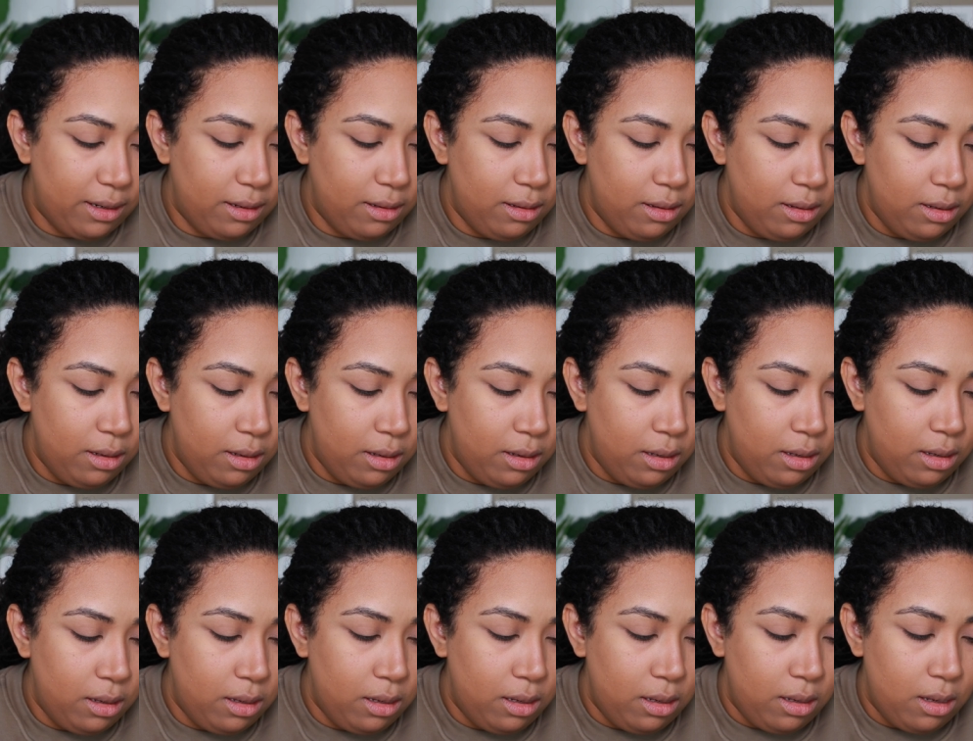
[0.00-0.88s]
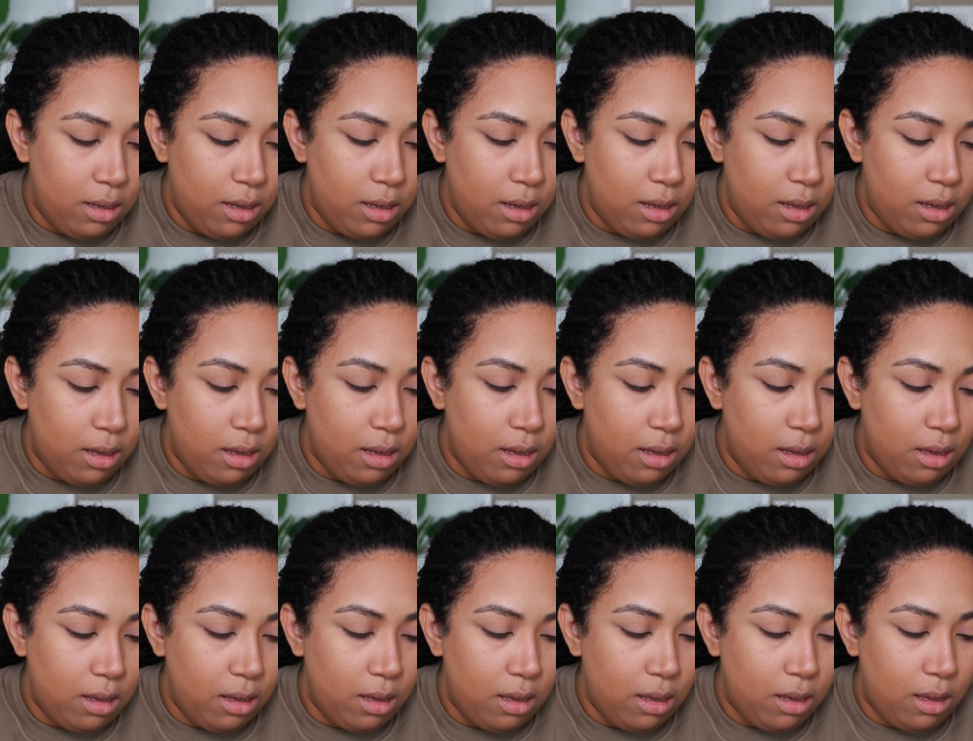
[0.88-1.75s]

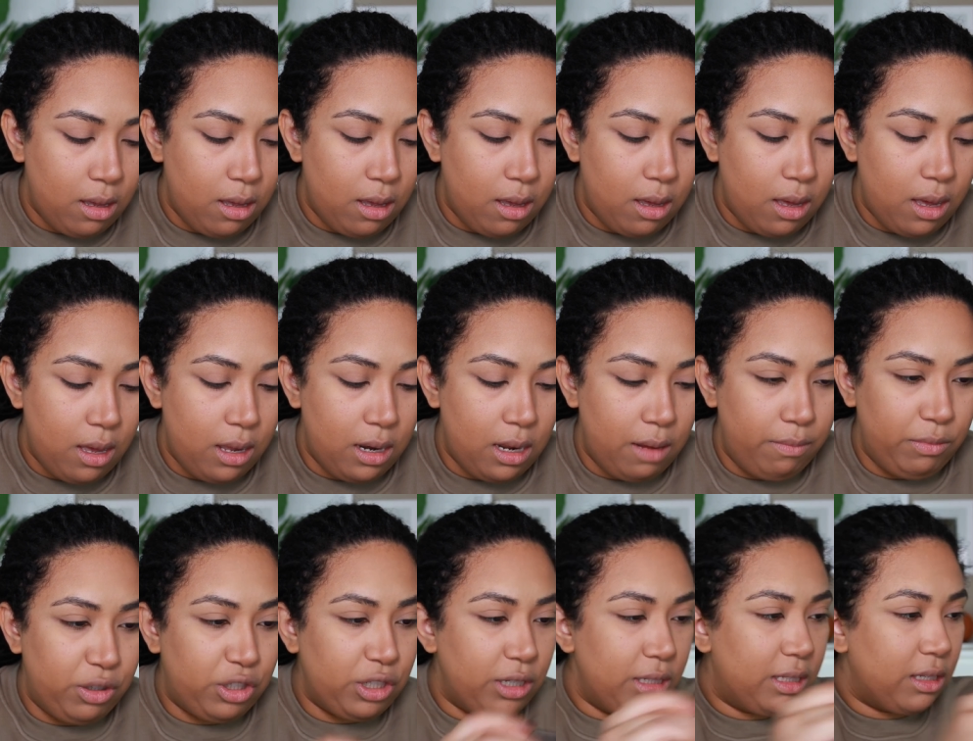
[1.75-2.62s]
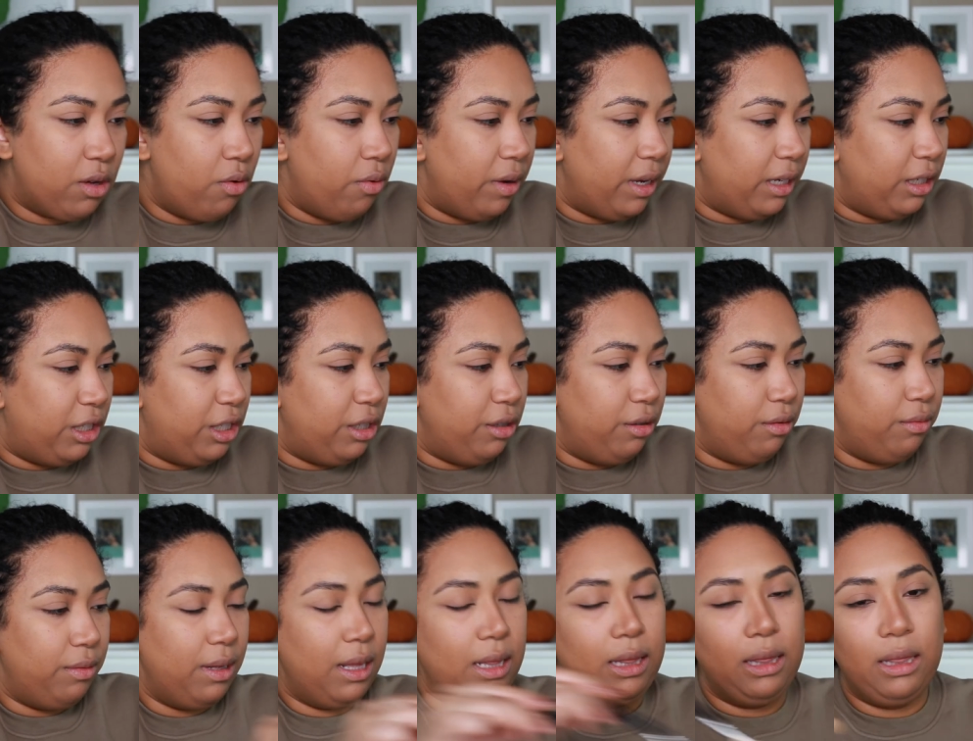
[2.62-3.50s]
And I'm just going to
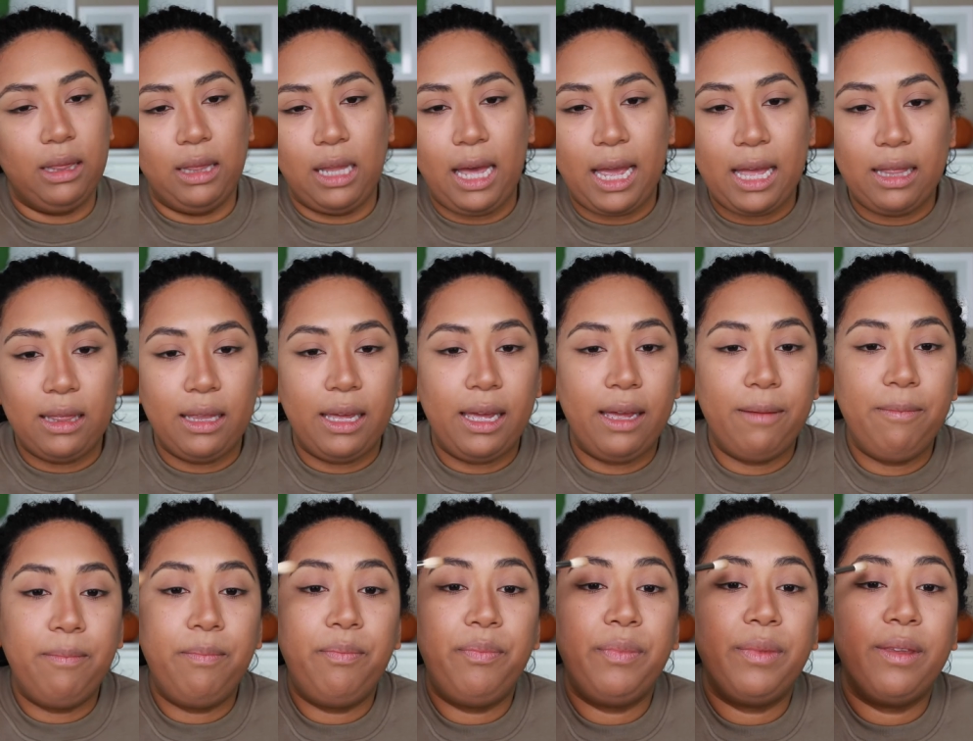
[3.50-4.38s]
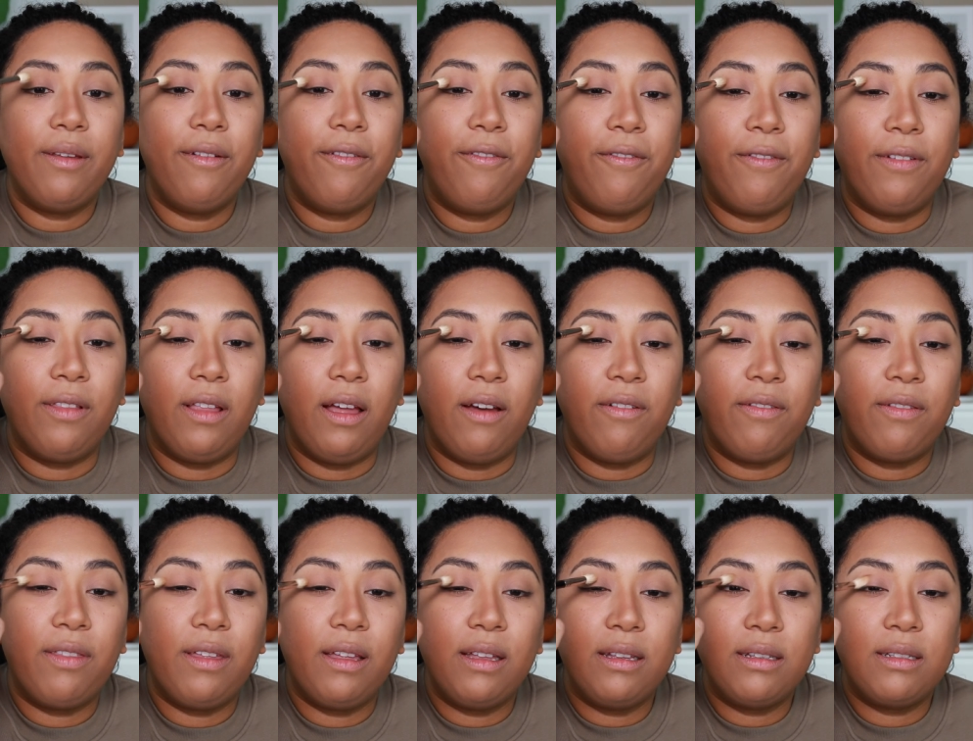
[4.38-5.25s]
lightly
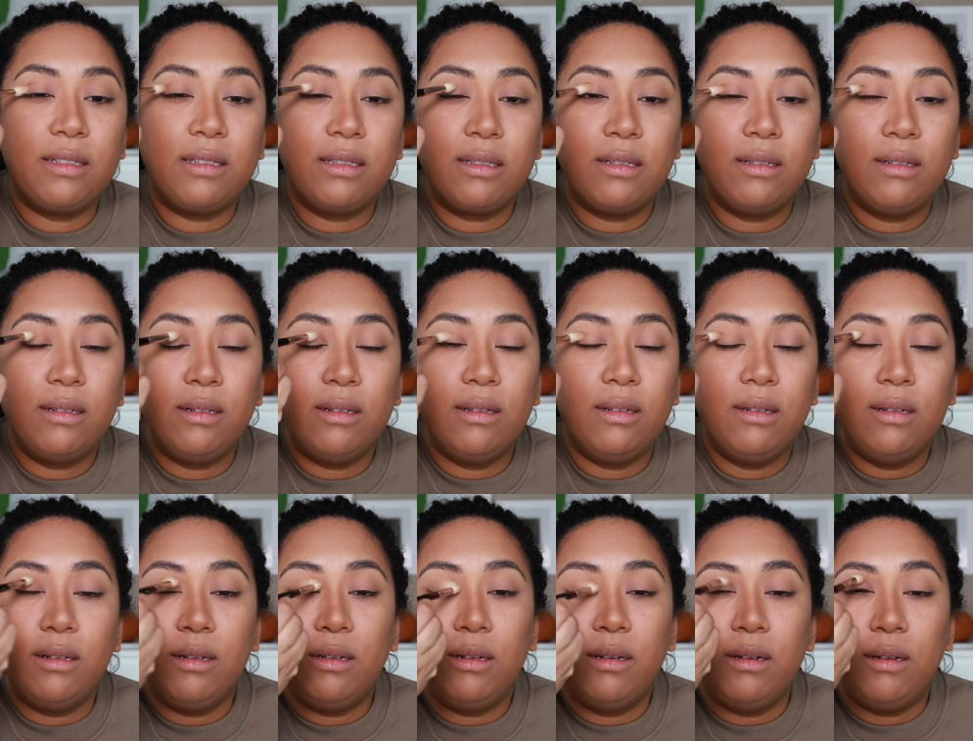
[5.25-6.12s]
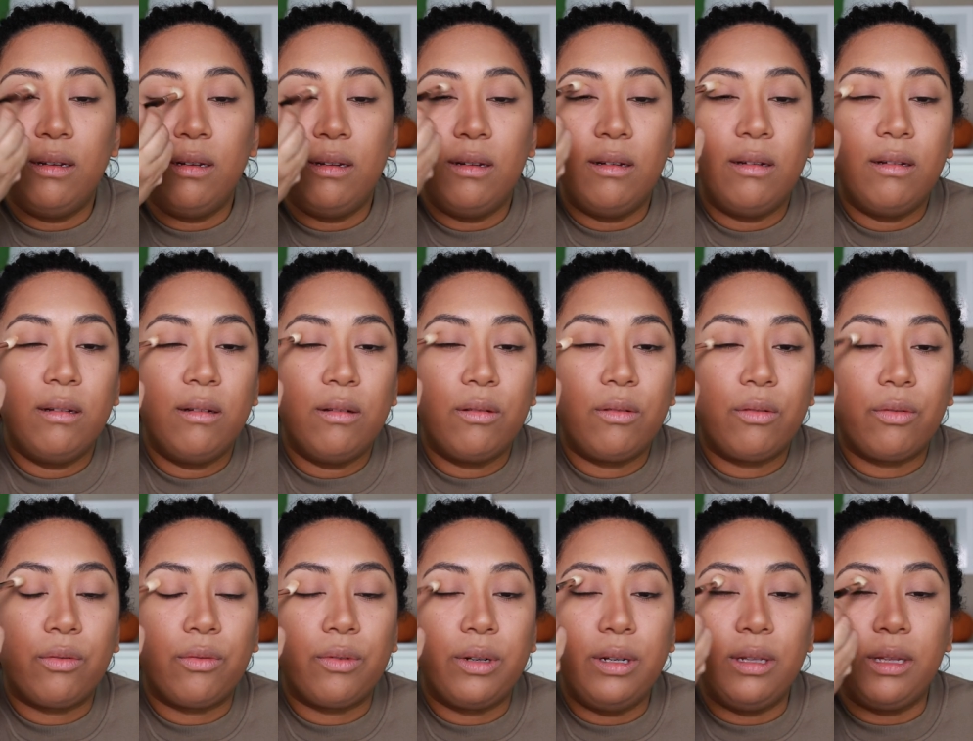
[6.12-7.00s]
fluff this,
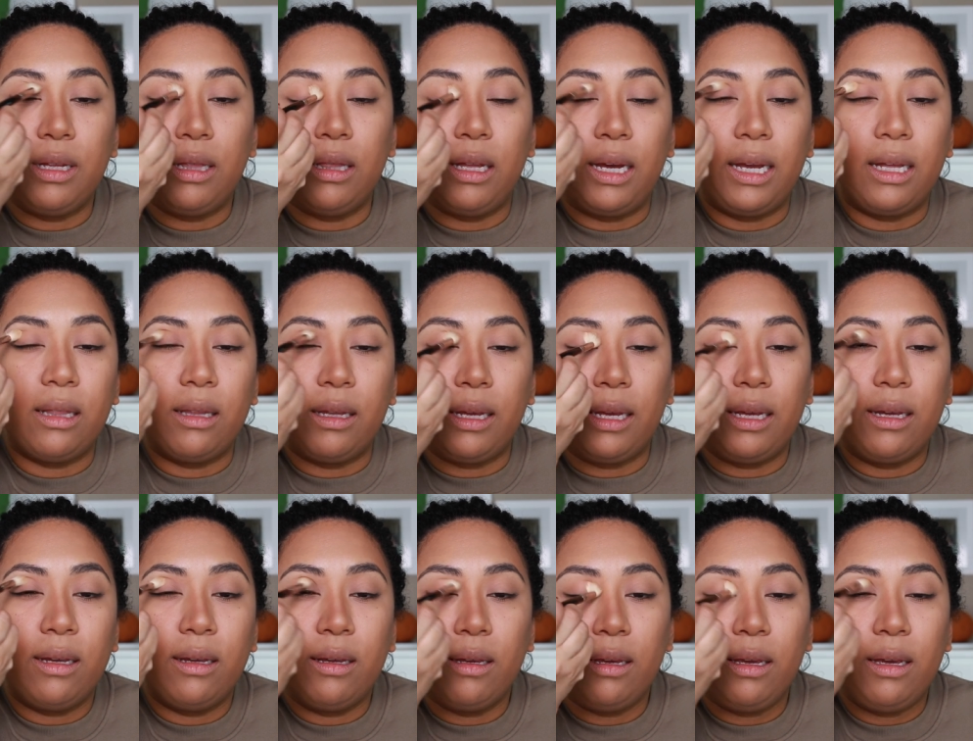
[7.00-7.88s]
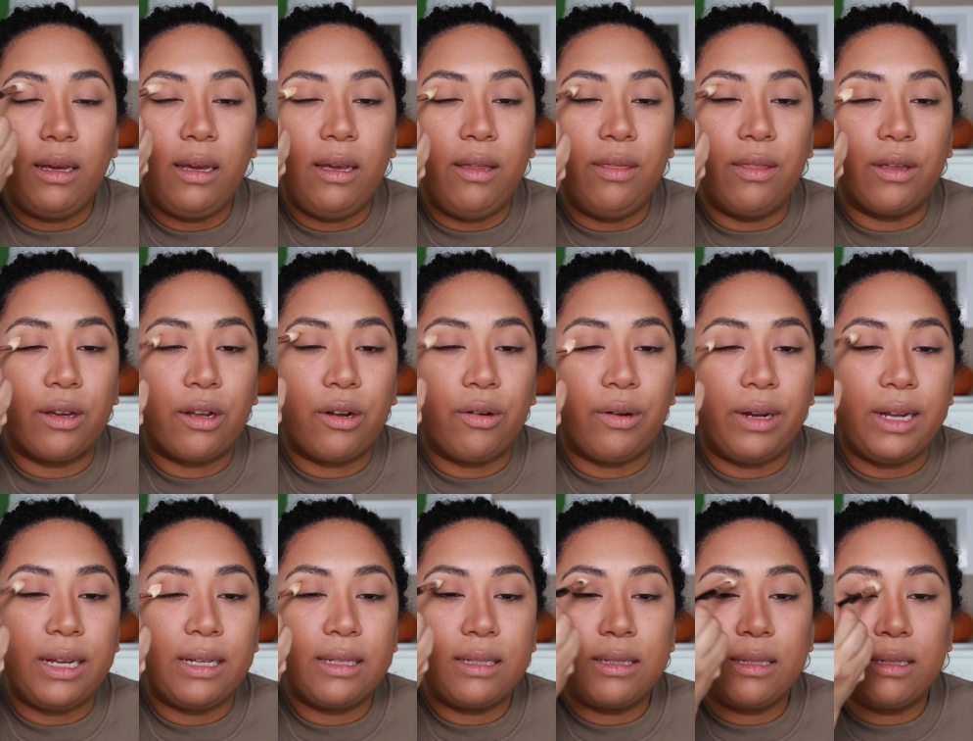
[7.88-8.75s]
really lightly, in the
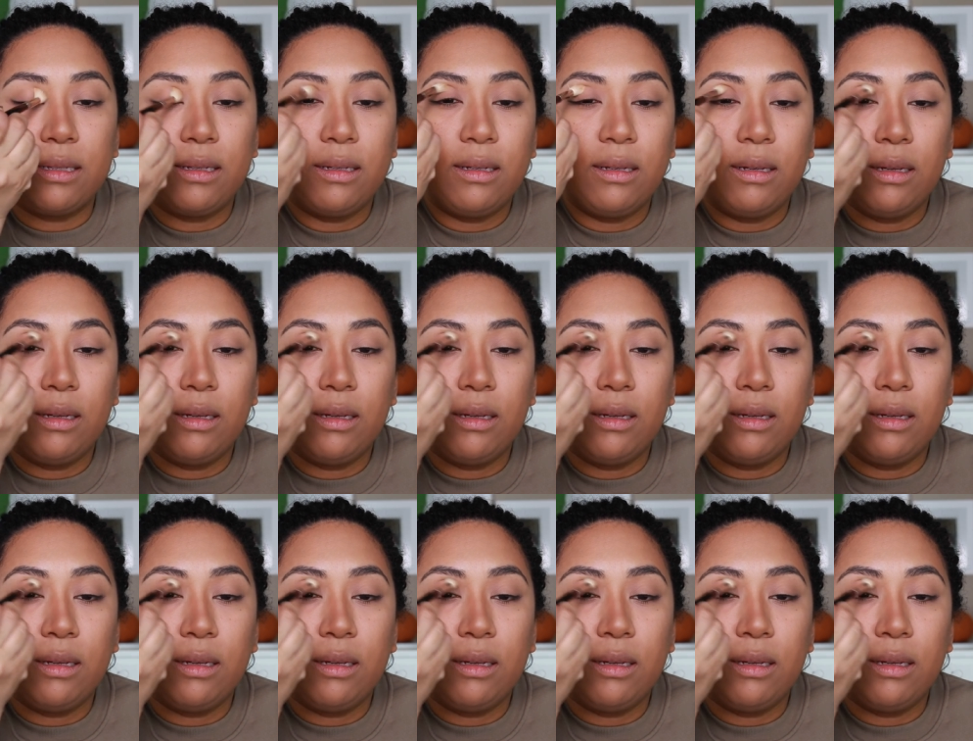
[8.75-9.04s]
crease.